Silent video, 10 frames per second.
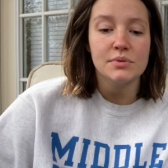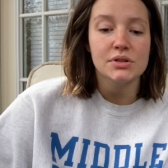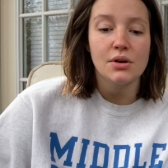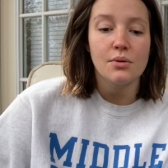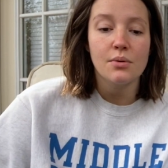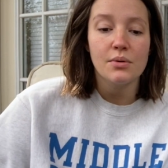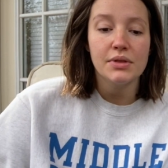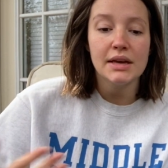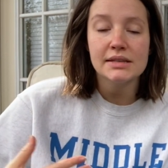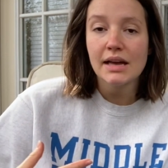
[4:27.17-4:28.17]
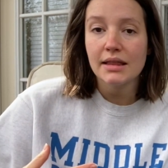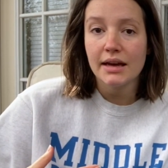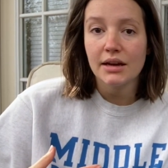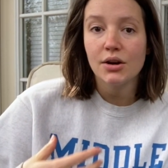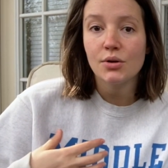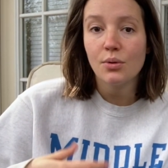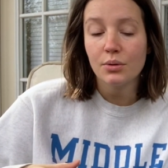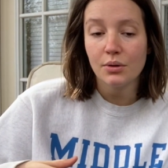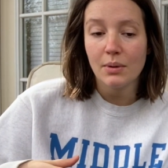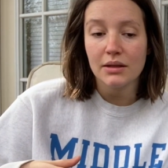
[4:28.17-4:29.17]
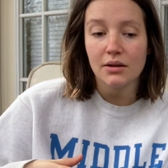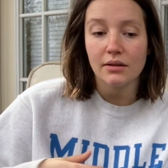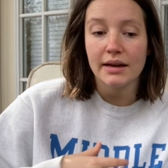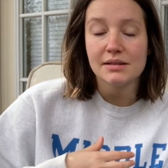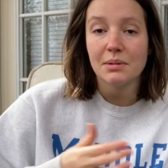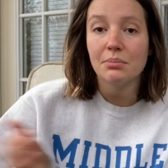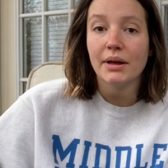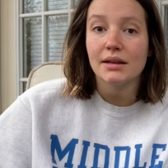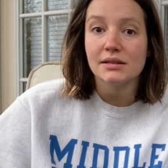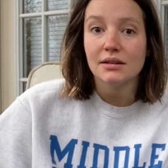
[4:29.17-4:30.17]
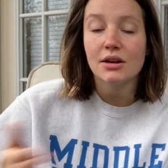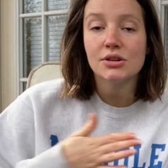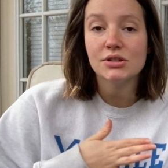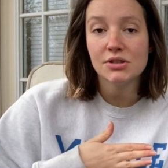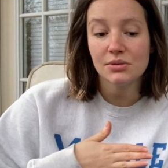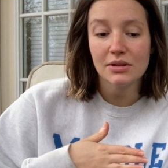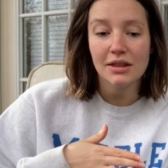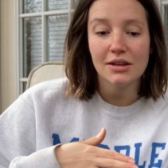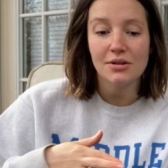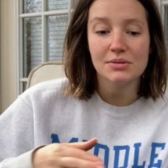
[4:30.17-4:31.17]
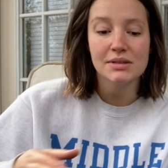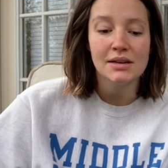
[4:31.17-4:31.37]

So things that like cooler weather like to be planted sooner than those,